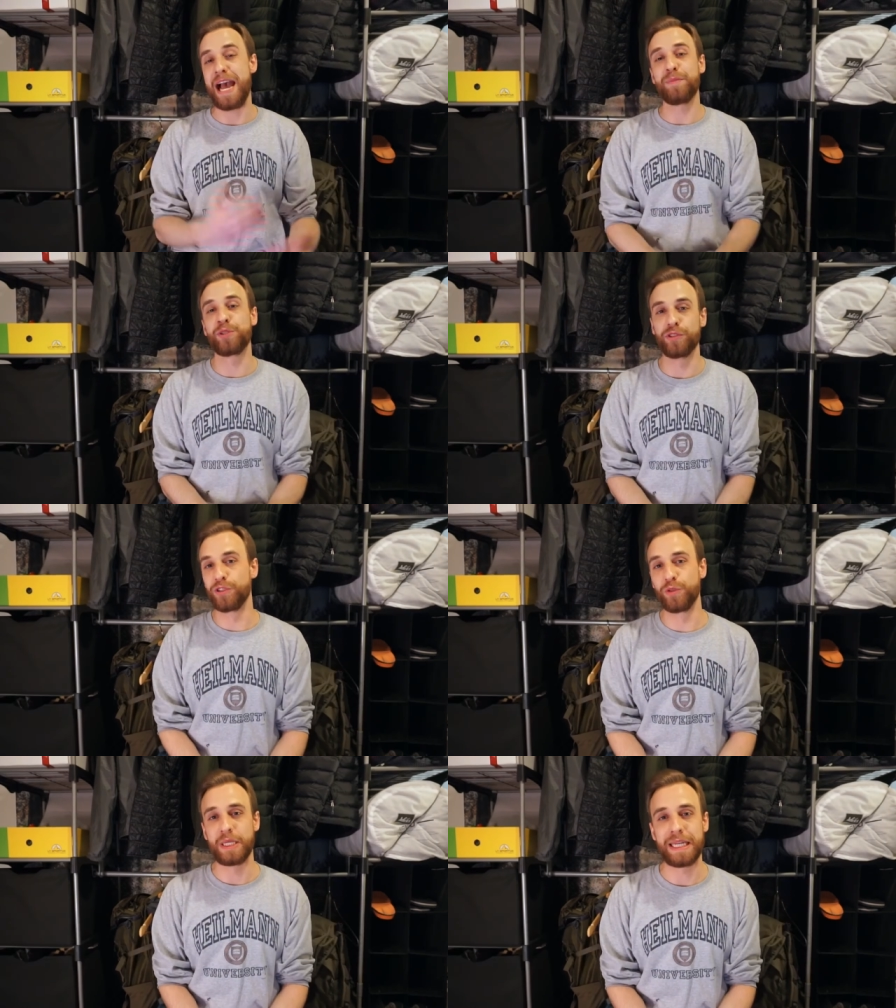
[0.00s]

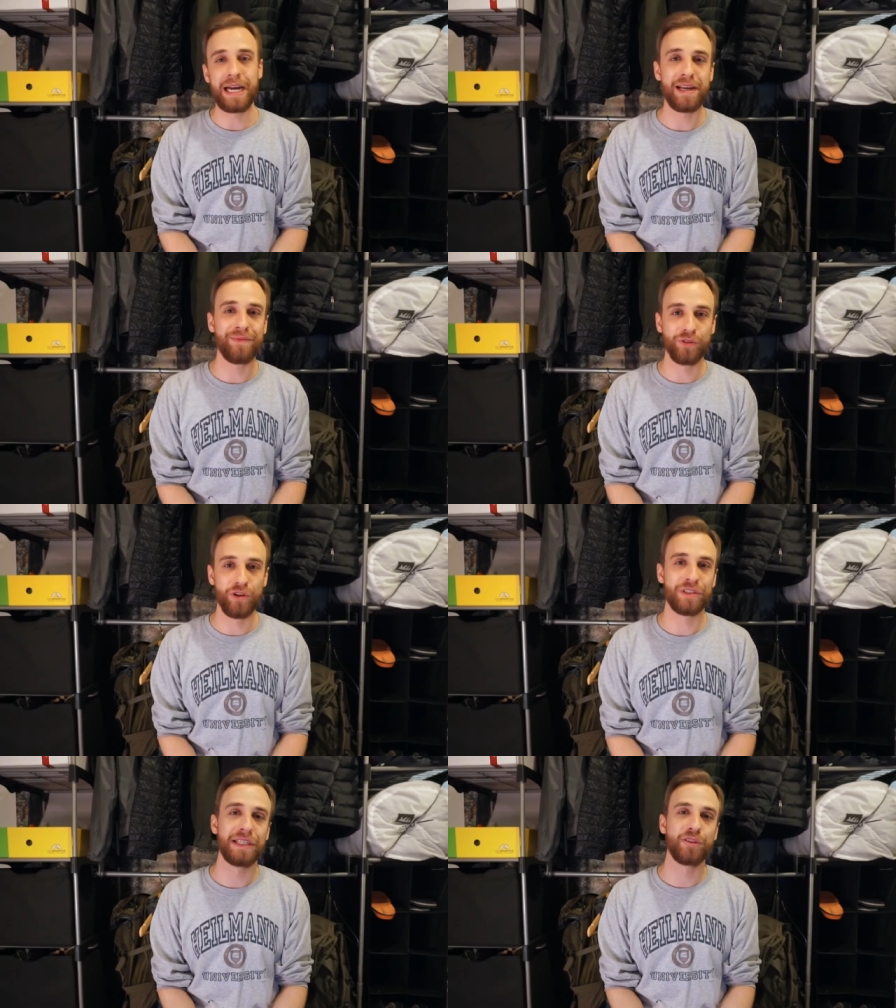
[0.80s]
absolutely. I have
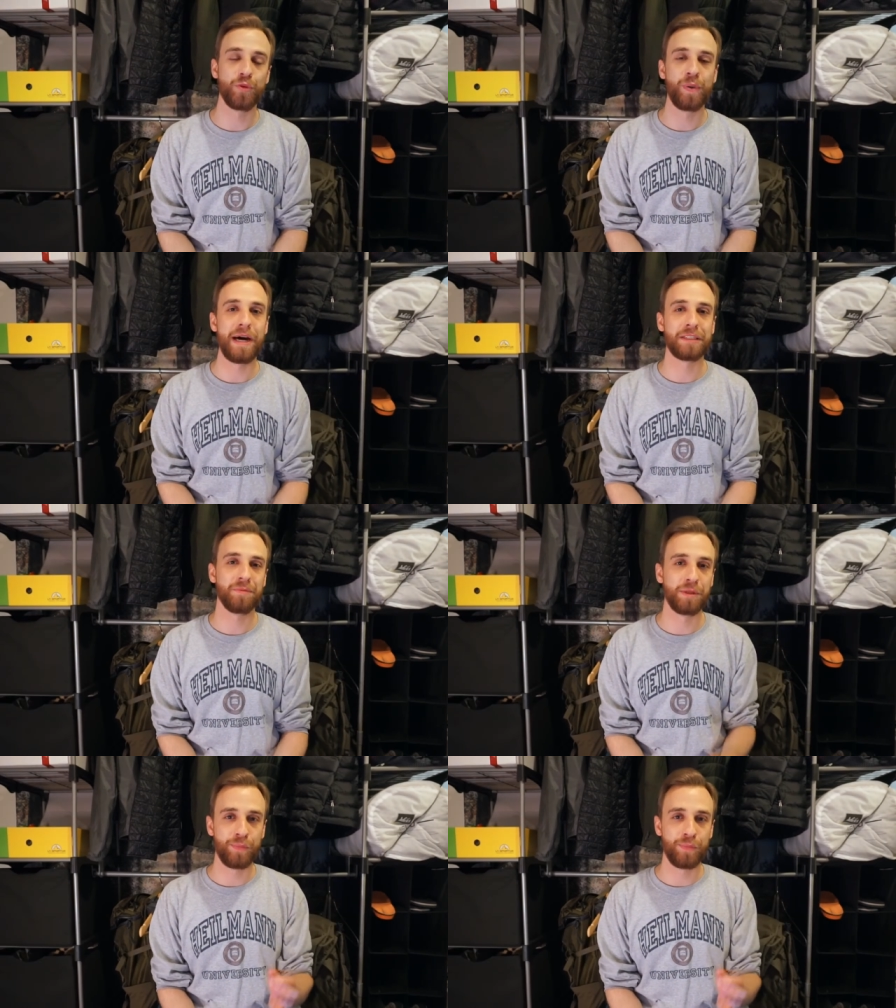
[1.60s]
looked into possibly